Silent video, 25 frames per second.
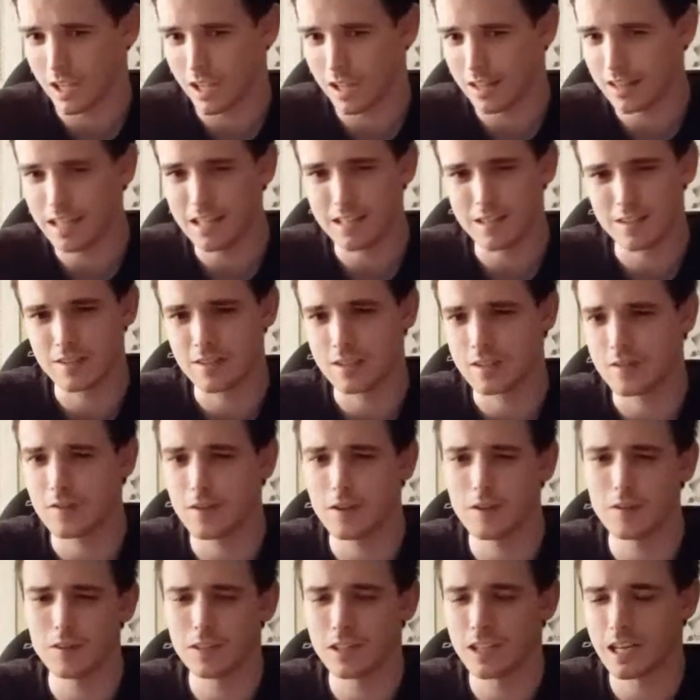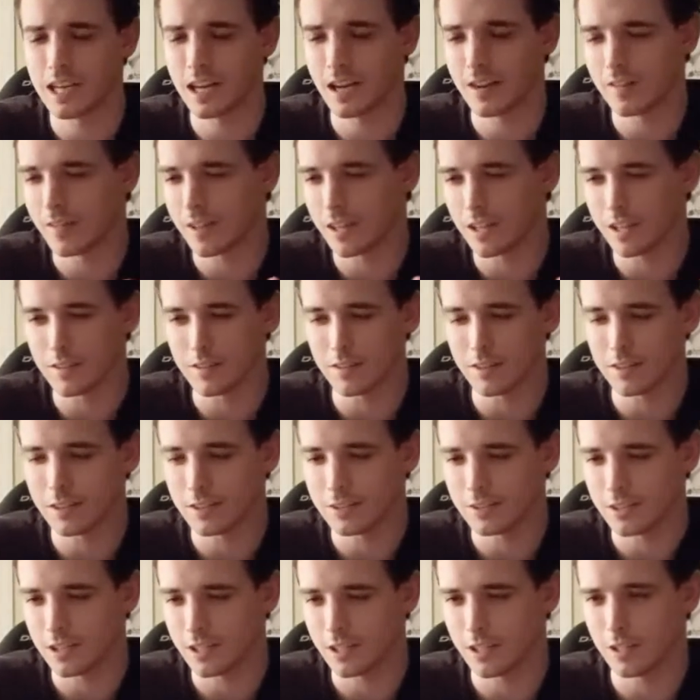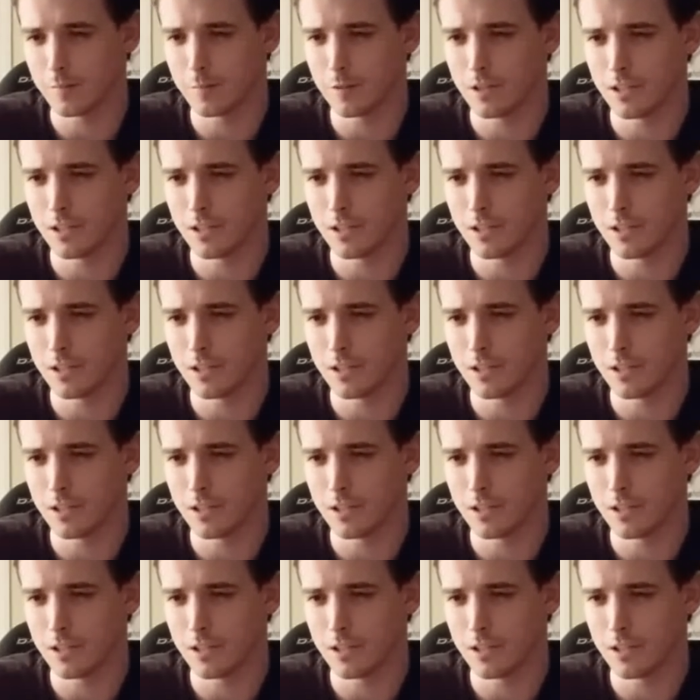and that just felt kind of like cliche to